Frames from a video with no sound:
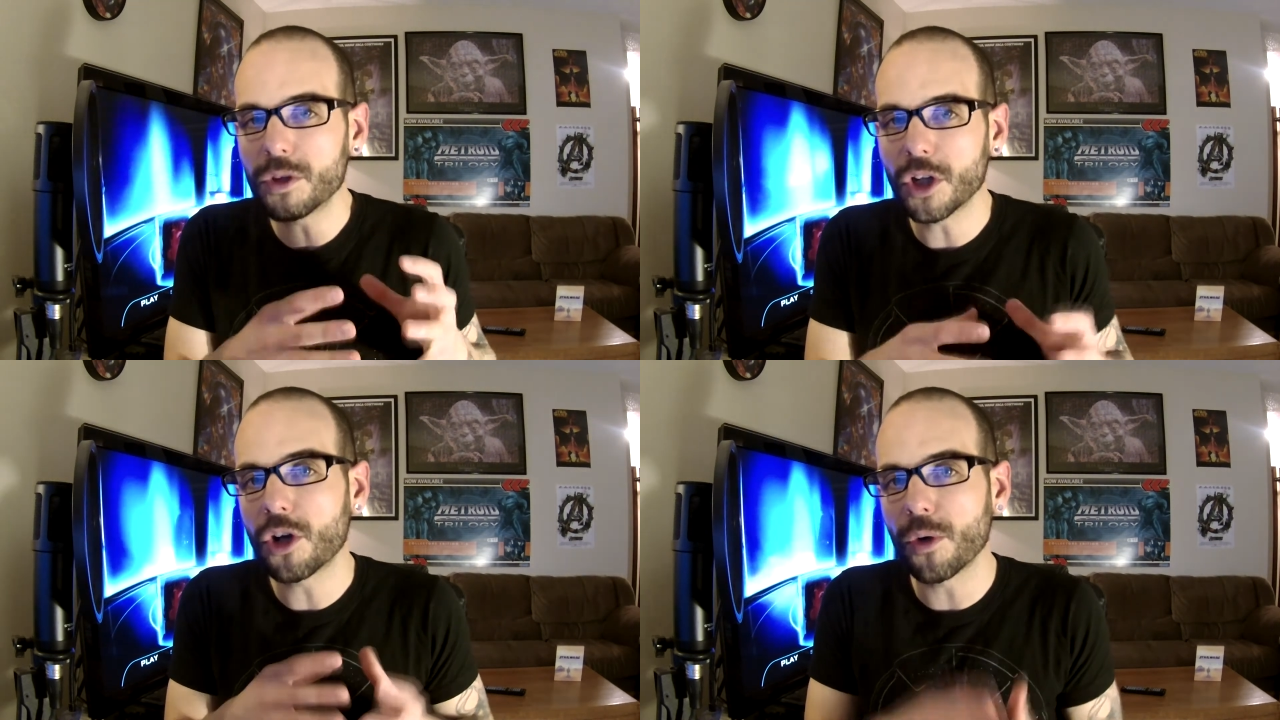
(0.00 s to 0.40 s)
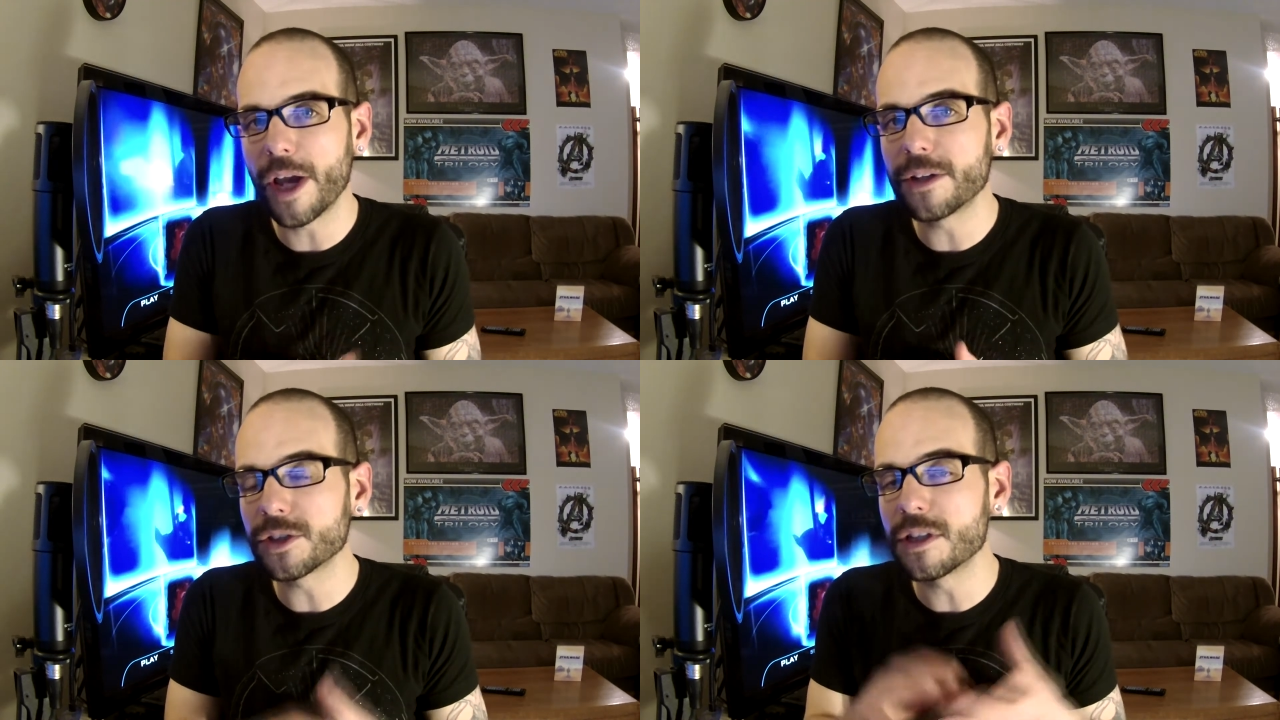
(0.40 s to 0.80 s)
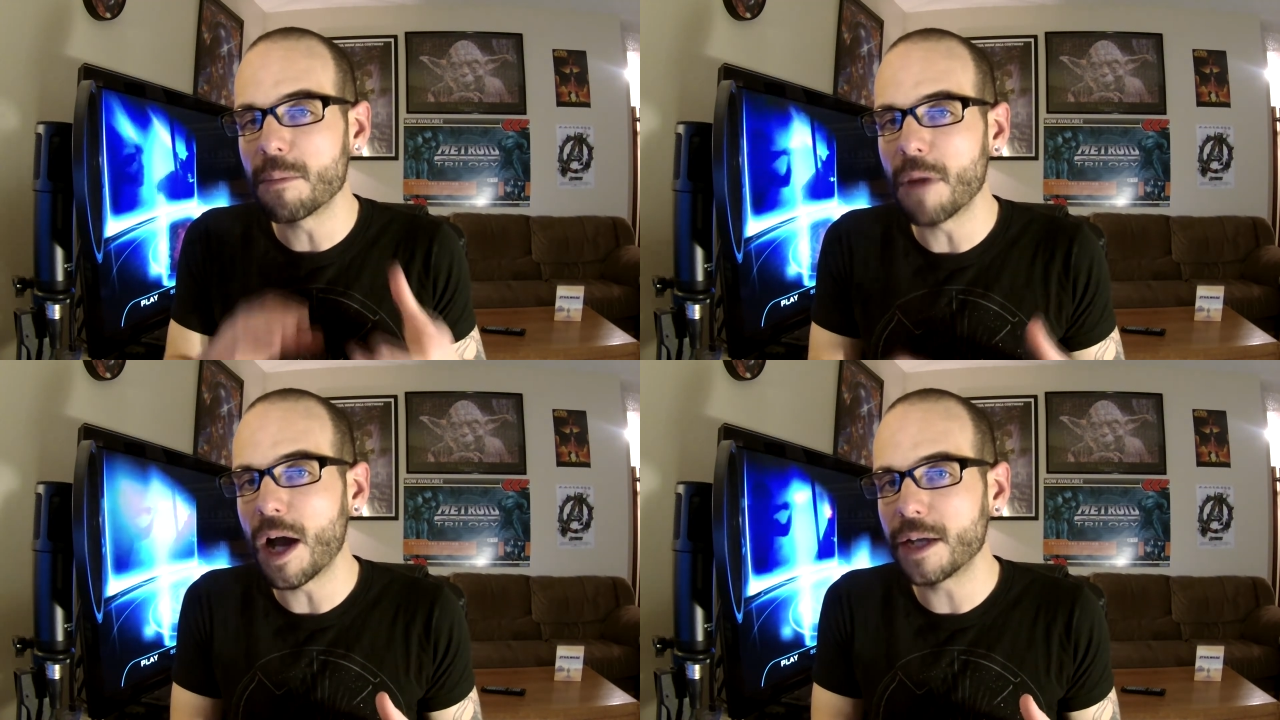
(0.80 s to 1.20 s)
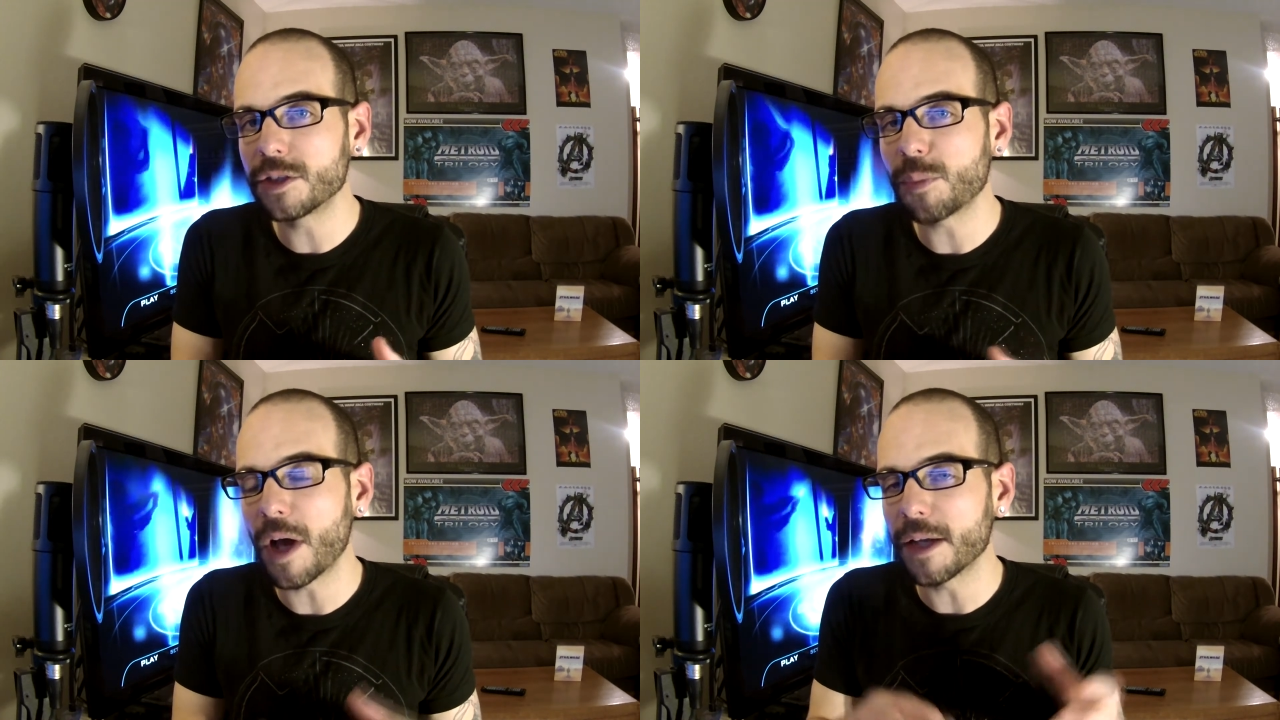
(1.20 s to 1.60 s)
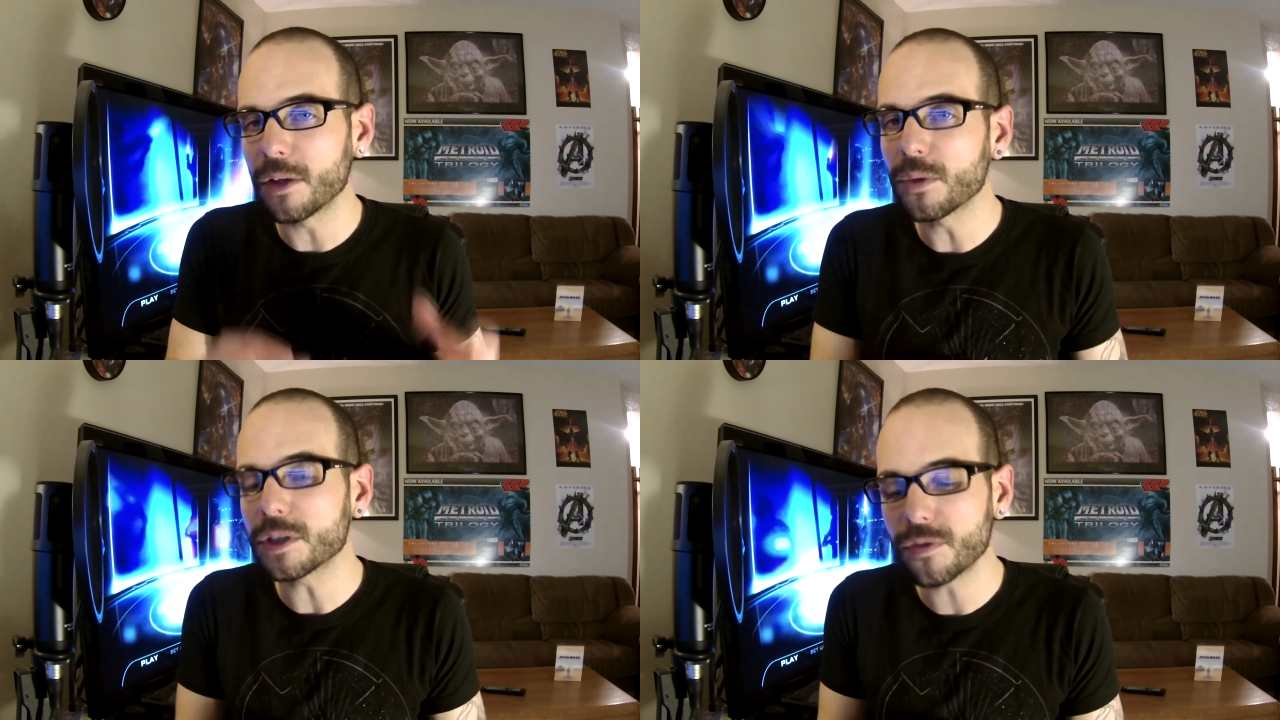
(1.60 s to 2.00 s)
the creators and the minds behind
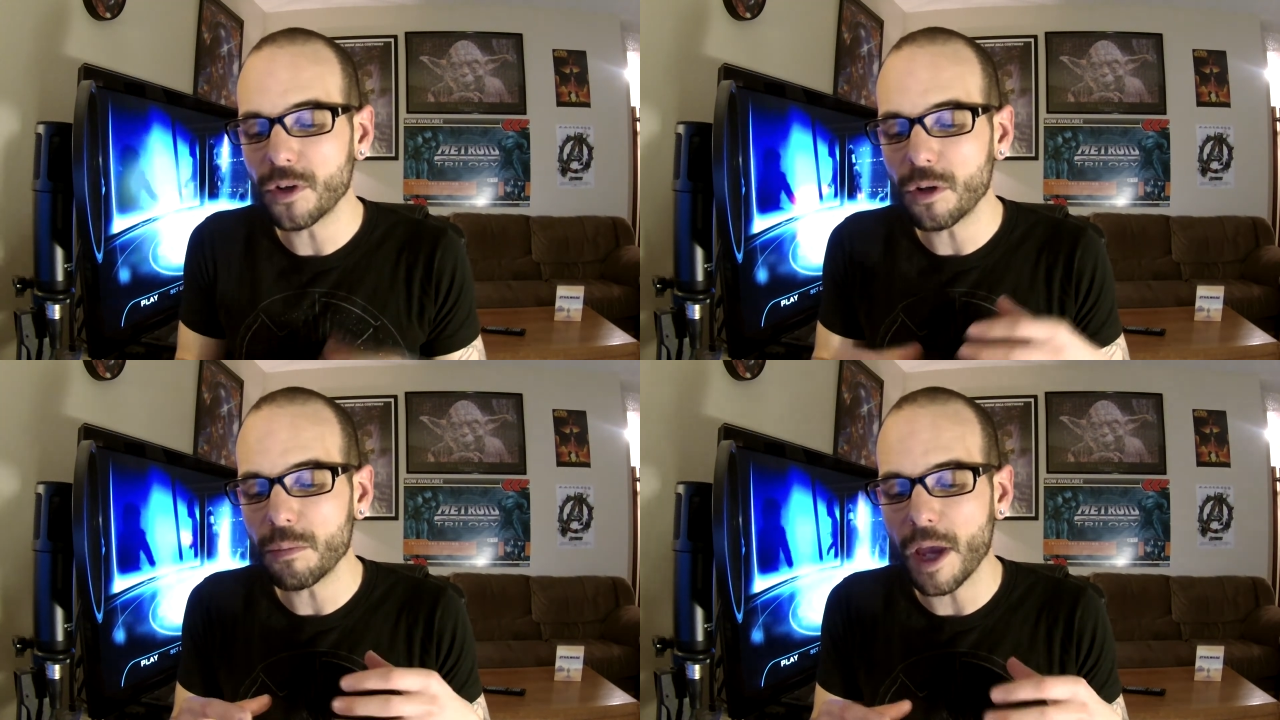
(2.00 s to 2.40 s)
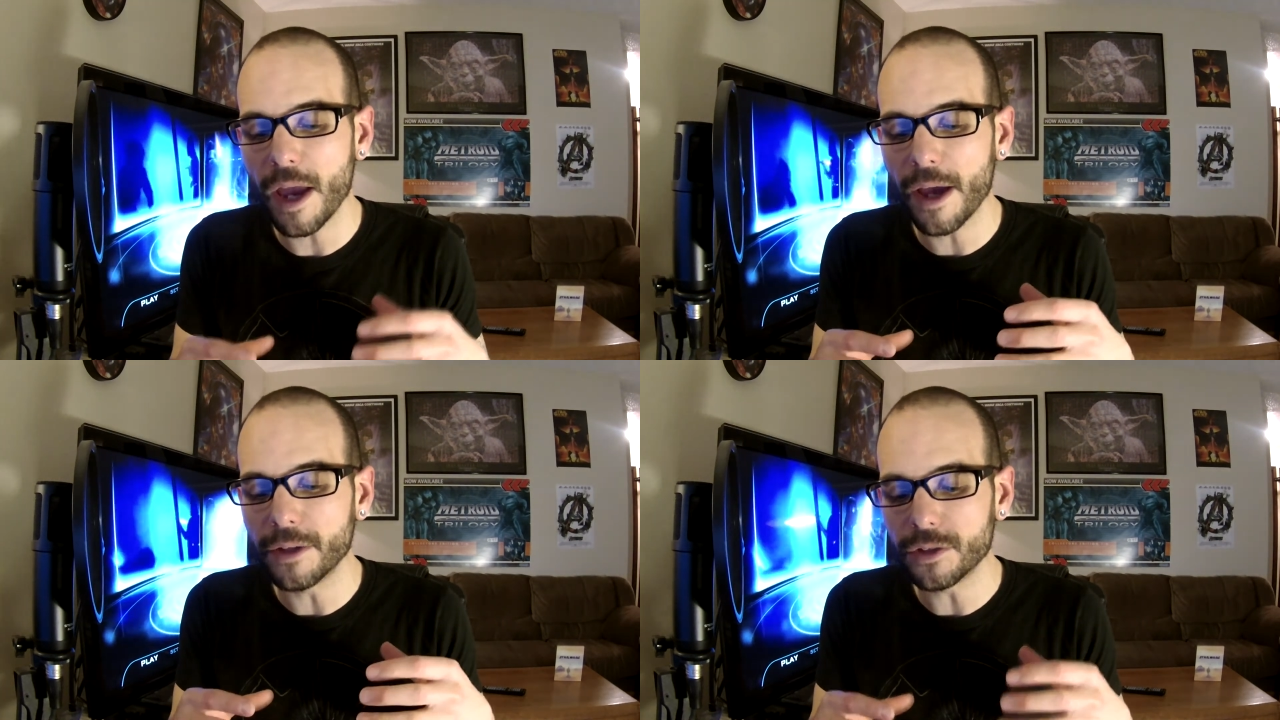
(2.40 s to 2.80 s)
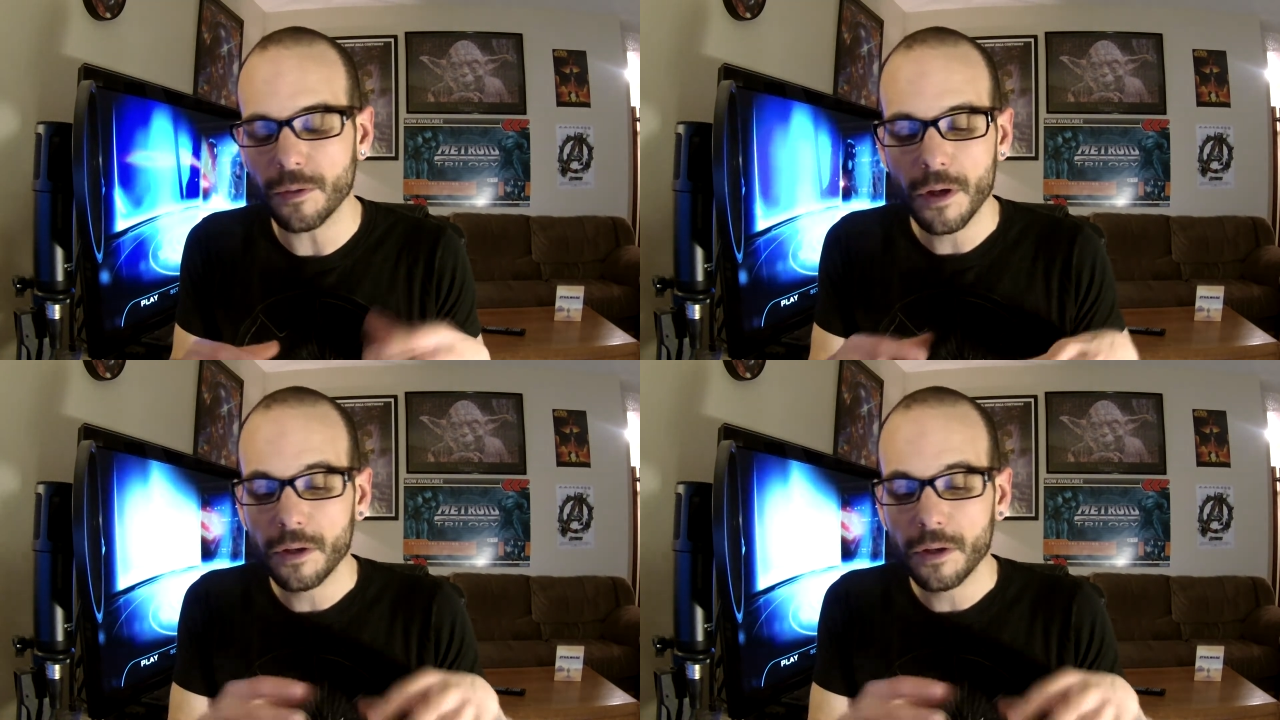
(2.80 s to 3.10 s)
Lucasfilm and